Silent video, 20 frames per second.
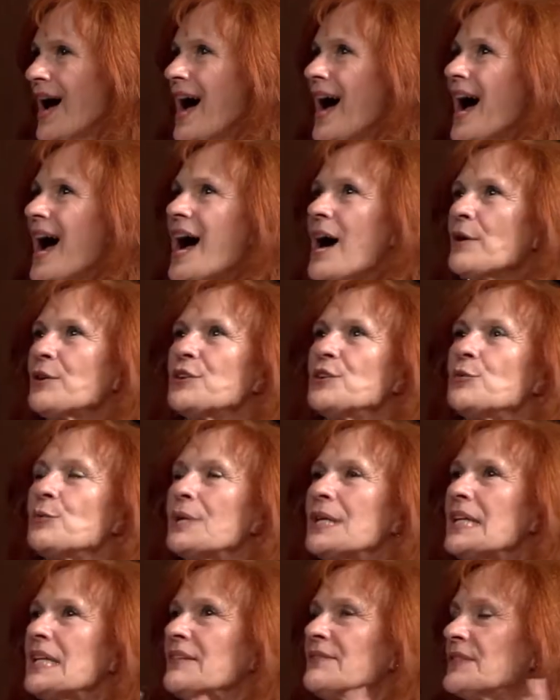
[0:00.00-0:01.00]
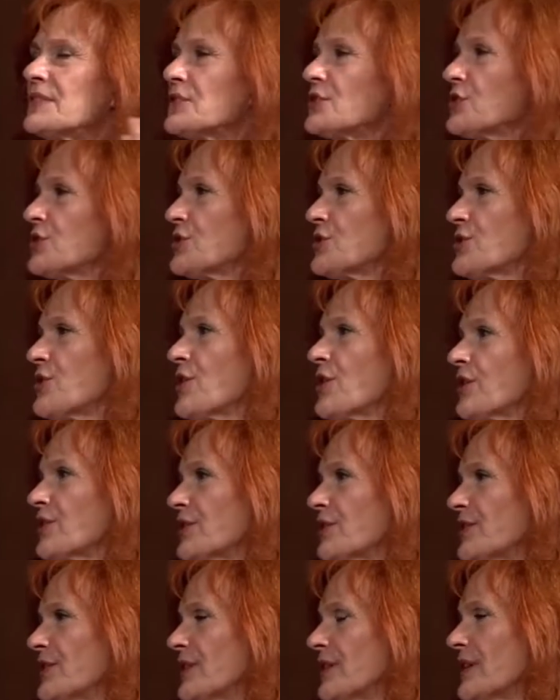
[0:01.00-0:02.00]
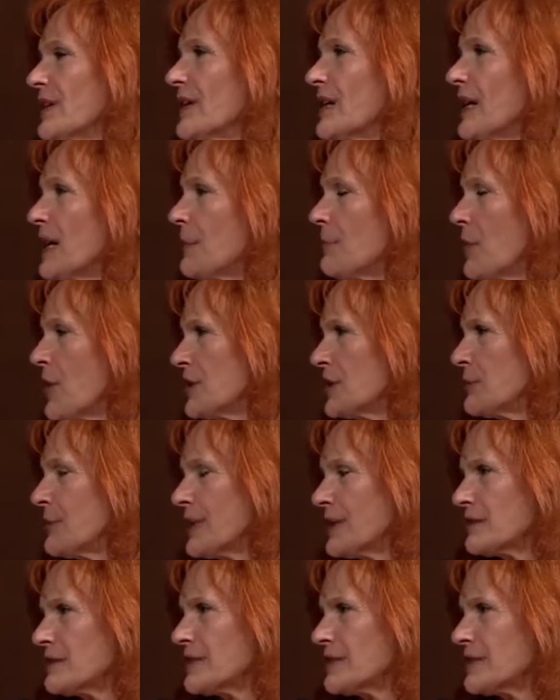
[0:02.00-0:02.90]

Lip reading: How do you even start a monumental